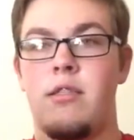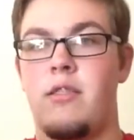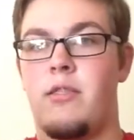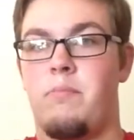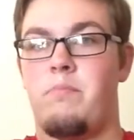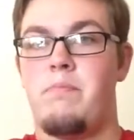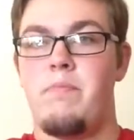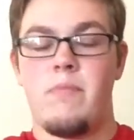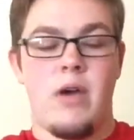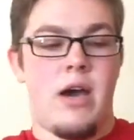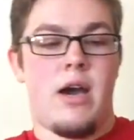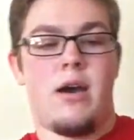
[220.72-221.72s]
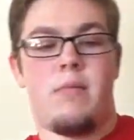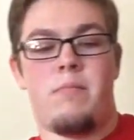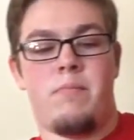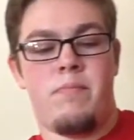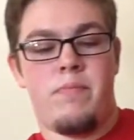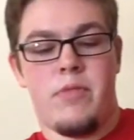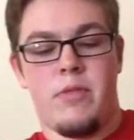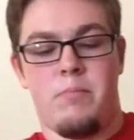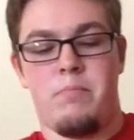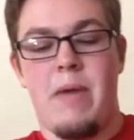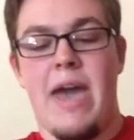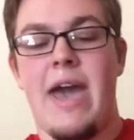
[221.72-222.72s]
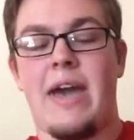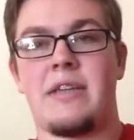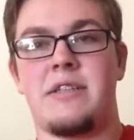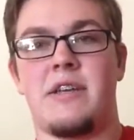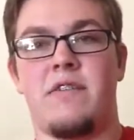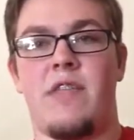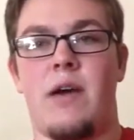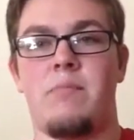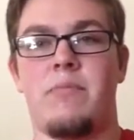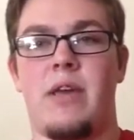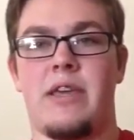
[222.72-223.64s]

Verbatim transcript: the uh, the backs of them,